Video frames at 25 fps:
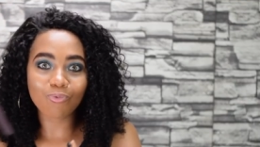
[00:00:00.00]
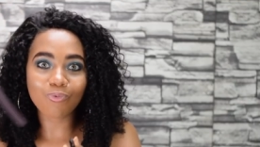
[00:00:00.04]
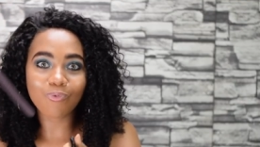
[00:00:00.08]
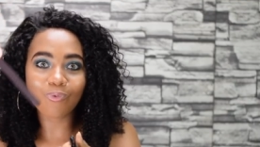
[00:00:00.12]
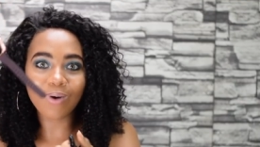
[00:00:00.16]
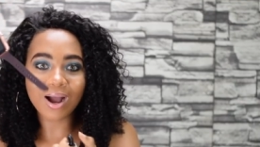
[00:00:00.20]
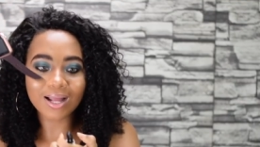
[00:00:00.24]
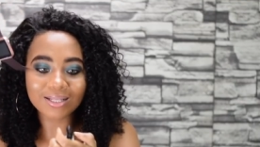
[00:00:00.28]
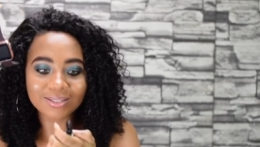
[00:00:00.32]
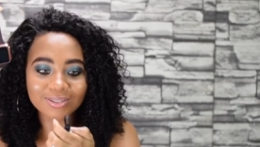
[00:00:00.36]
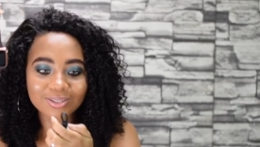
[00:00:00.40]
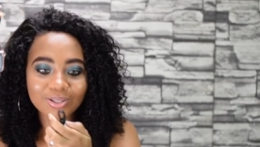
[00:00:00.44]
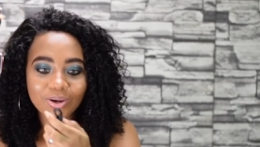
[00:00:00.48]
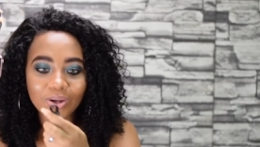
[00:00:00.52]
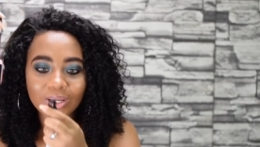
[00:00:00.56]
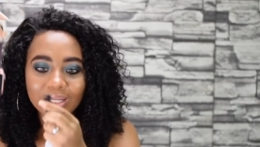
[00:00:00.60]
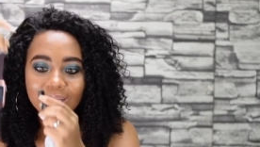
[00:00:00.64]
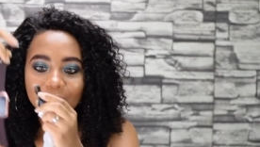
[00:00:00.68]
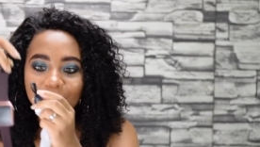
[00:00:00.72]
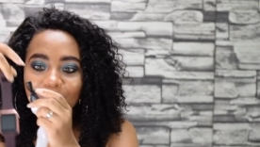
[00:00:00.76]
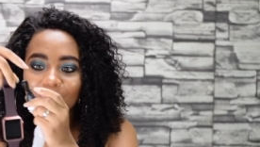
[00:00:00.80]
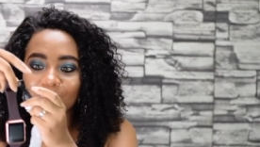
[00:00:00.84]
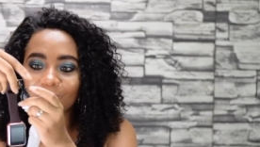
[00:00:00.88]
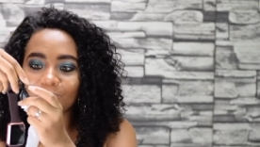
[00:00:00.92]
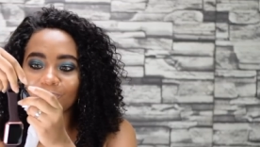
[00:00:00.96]
One
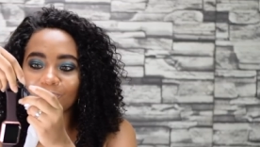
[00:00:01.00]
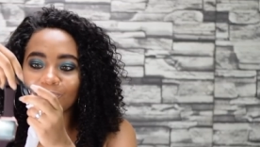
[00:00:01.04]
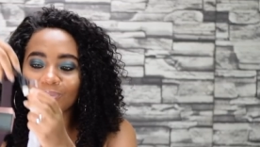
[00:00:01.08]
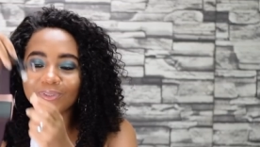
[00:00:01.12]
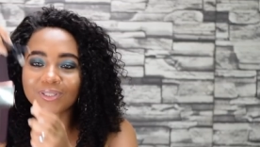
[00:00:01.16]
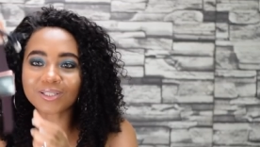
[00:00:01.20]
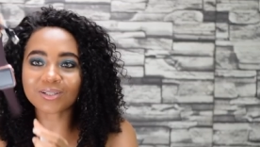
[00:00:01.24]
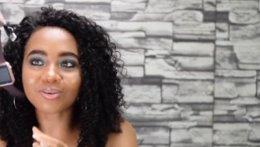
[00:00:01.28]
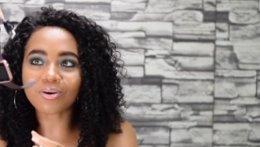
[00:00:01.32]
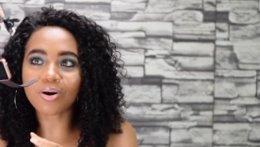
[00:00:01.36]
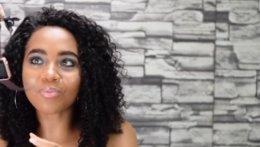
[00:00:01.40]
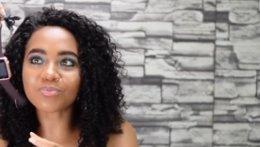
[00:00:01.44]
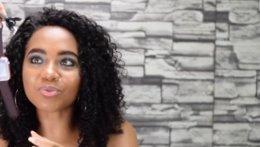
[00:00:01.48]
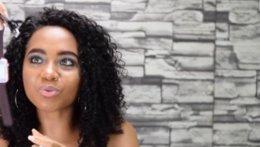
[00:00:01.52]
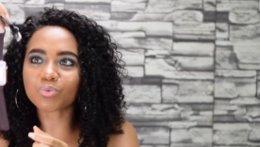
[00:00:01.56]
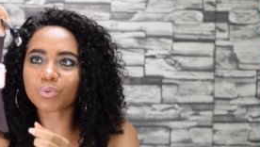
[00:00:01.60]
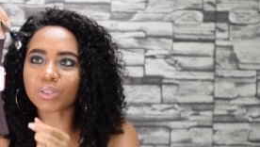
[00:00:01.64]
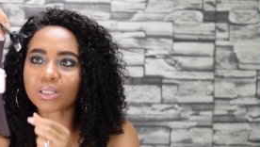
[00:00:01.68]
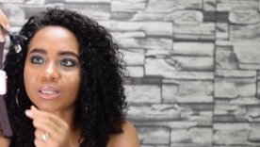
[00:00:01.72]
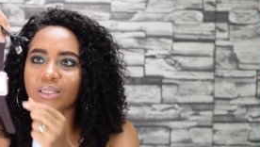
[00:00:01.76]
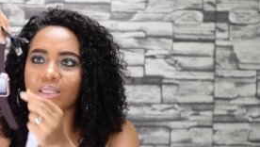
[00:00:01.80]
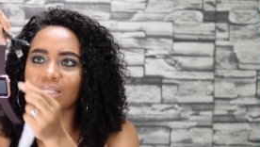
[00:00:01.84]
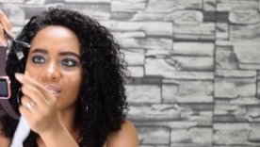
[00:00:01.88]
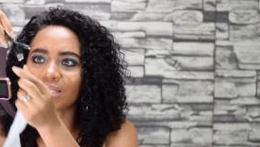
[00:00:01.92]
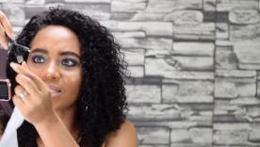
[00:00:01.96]
dollar, people. It comes
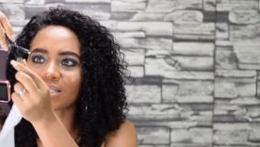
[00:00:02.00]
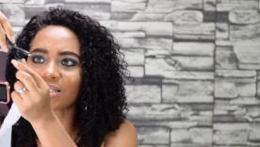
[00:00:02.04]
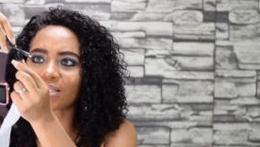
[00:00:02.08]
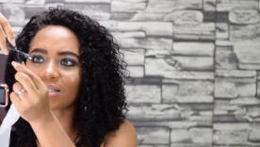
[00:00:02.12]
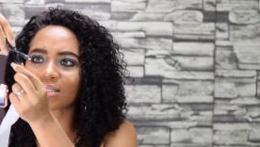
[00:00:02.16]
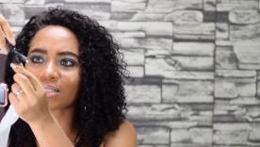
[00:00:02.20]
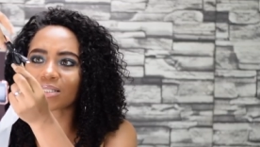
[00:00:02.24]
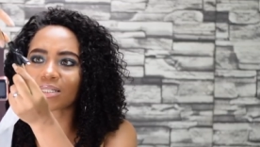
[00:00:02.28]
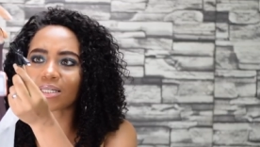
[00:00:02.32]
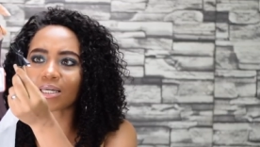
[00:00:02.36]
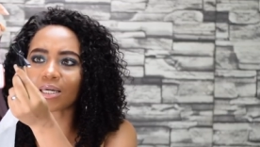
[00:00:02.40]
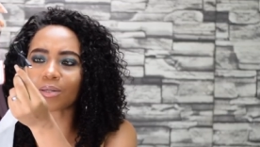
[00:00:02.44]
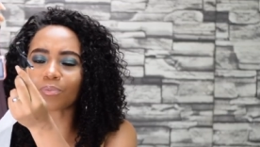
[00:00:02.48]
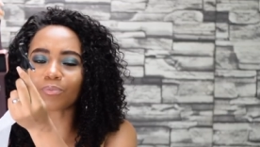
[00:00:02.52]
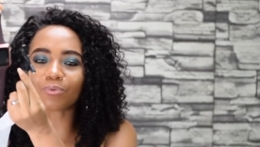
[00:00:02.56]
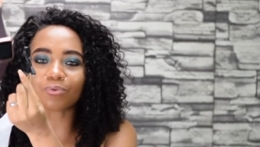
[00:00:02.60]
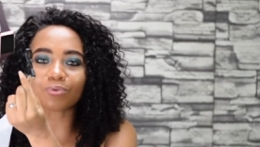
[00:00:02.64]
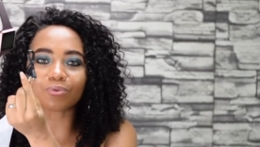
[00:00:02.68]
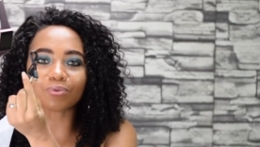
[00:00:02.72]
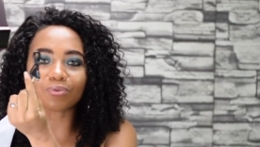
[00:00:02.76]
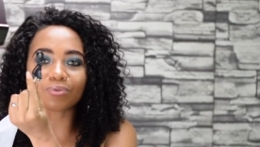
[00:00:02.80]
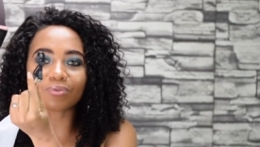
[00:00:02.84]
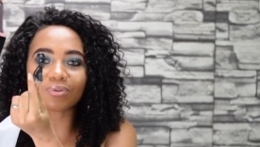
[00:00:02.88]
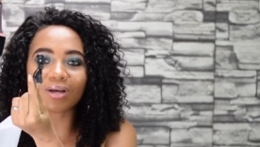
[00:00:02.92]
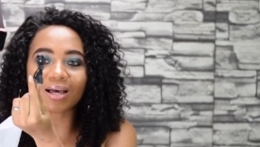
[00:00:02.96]
with this
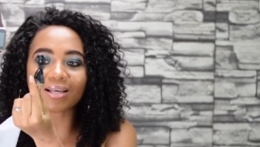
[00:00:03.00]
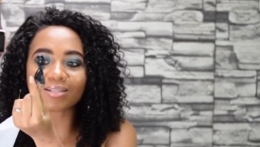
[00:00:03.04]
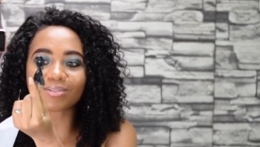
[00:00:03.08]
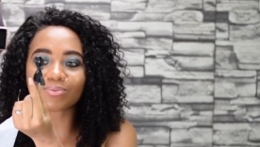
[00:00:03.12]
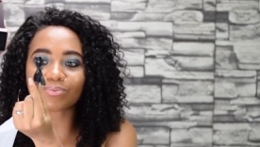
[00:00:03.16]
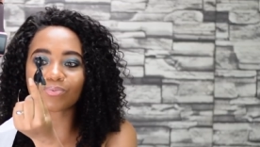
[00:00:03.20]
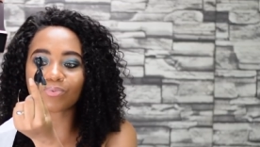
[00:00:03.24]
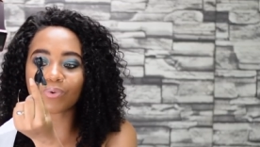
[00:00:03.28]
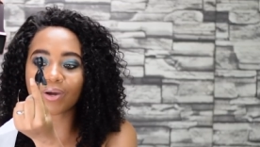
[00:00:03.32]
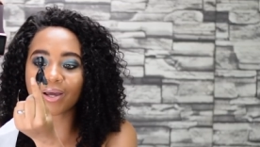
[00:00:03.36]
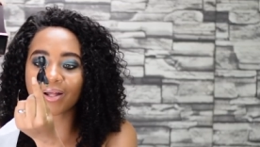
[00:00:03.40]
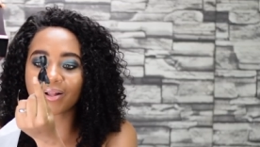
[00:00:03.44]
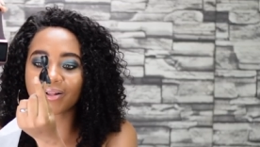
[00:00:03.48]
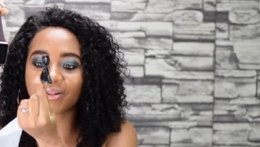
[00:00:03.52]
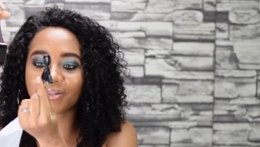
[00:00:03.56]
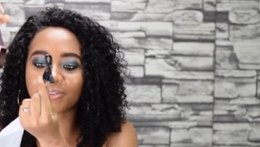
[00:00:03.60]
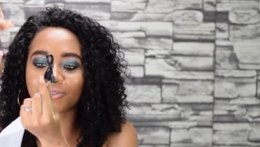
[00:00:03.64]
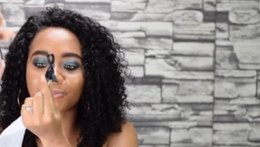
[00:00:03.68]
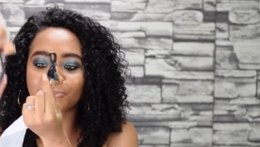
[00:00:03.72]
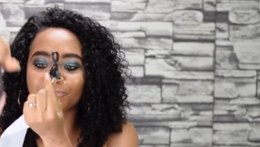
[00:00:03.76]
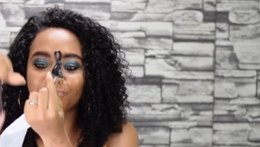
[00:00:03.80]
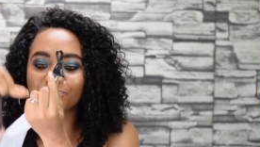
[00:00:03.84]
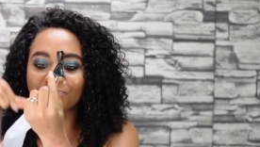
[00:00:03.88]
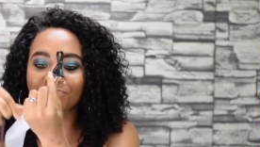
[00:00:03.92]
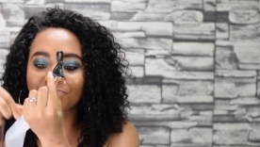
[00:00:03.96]
cable as well.